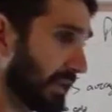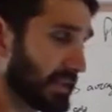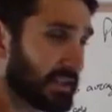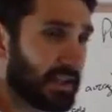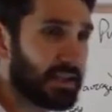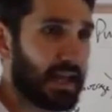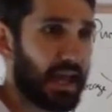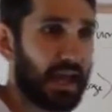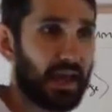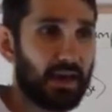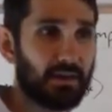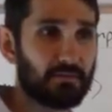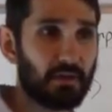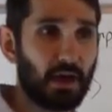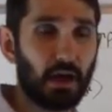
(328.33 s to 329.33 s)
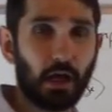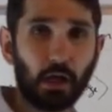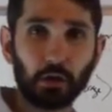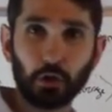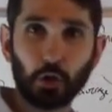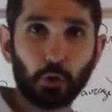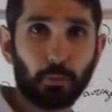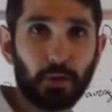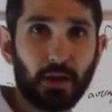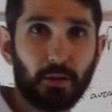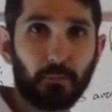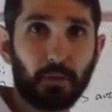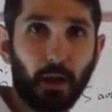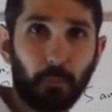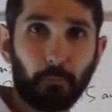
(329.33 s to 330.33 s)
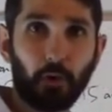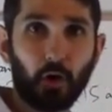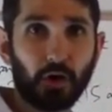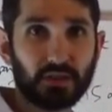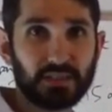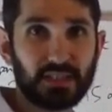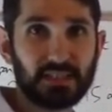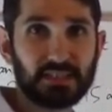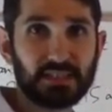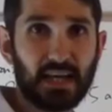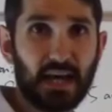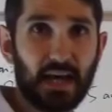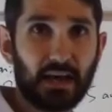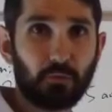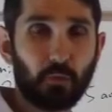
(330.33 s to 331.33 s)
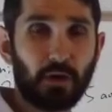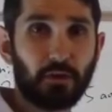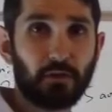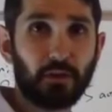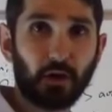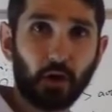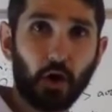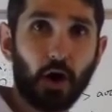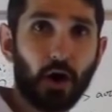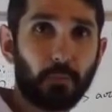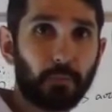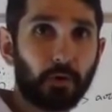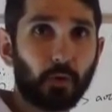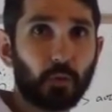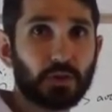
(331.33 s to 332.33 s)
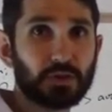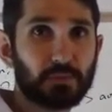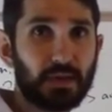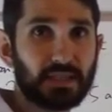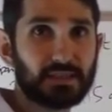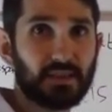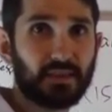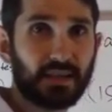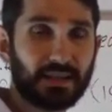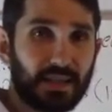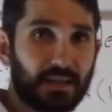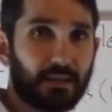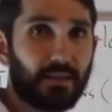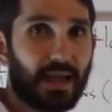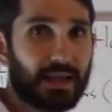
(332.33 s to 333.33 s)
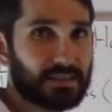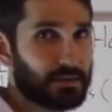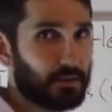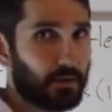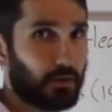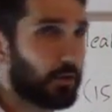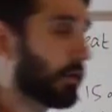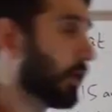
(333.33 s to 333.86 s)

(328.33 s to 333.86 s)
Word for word: they tend to have aluminum parts inside rather than copper, which means that they tend to last a little